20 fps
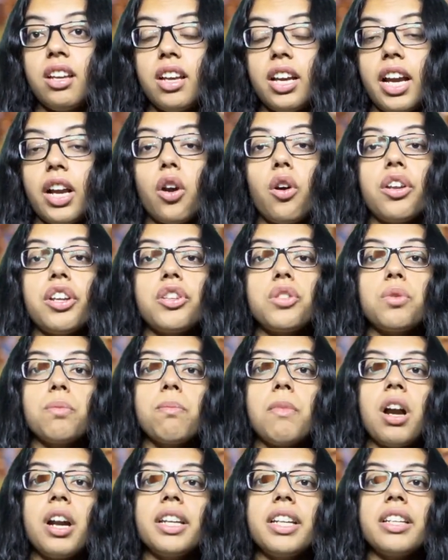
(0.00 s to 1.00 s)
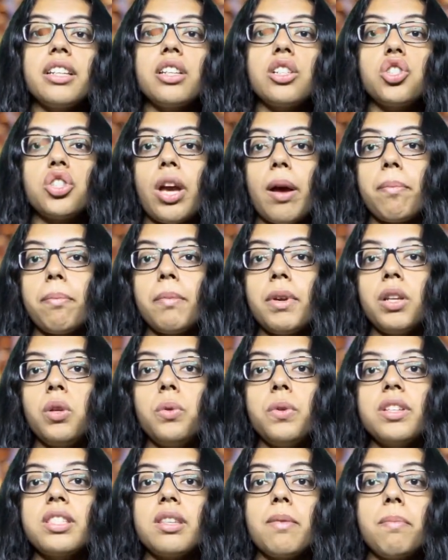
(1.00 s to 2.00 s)
According to Martina Chapman,
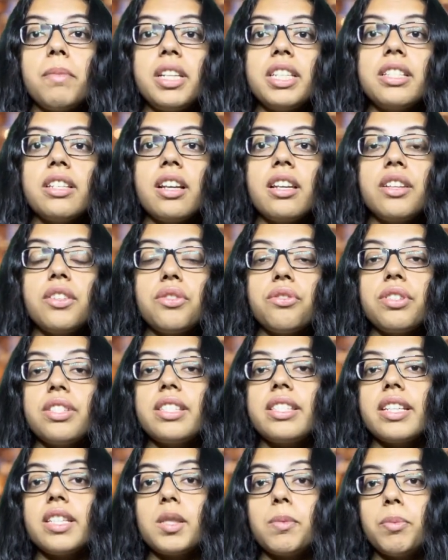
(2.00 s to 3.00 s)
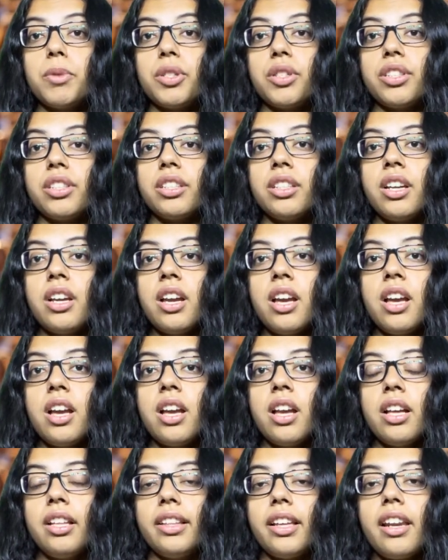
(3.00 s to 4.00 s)
who is a media literacy expert,
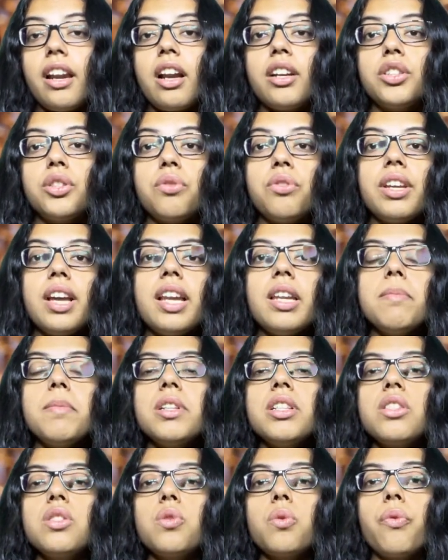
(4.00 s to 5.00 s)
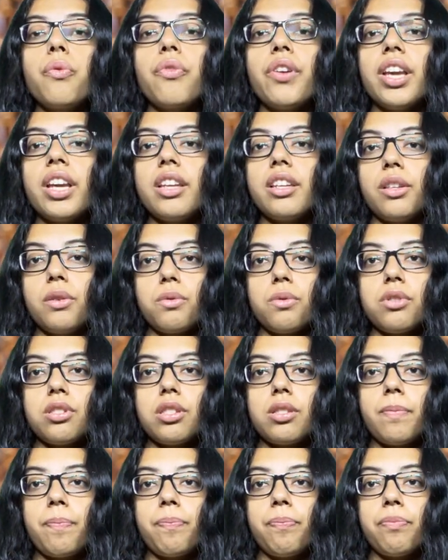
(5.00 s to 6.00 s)
there are three elements to fake
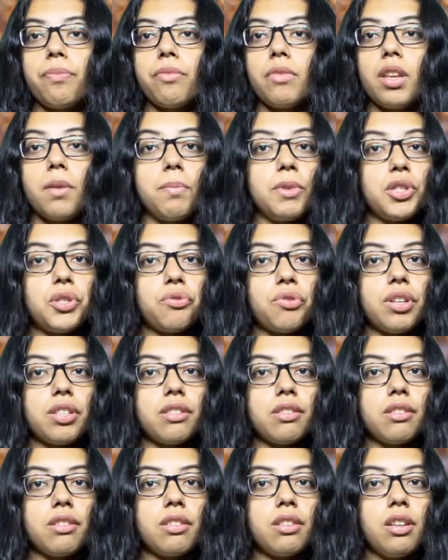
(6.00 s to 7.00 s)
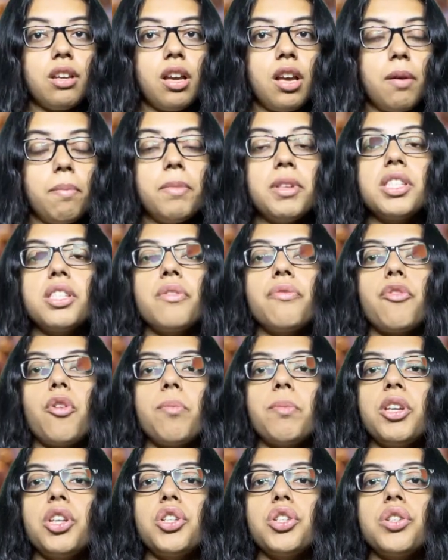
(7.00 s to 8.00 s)
news: mistrust,
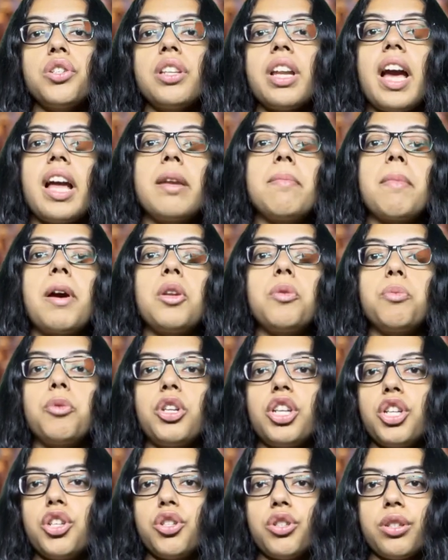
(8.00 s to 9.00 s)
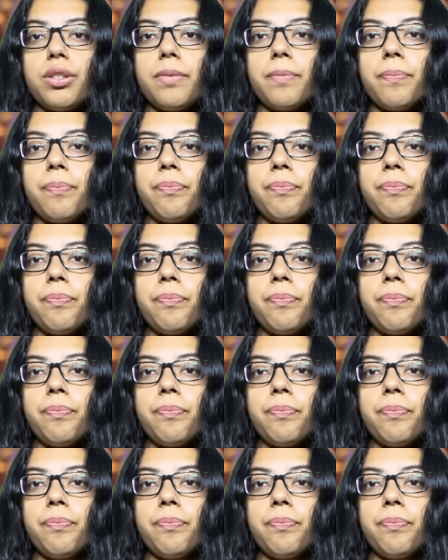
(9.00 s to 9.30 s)
misinformation and manipulation.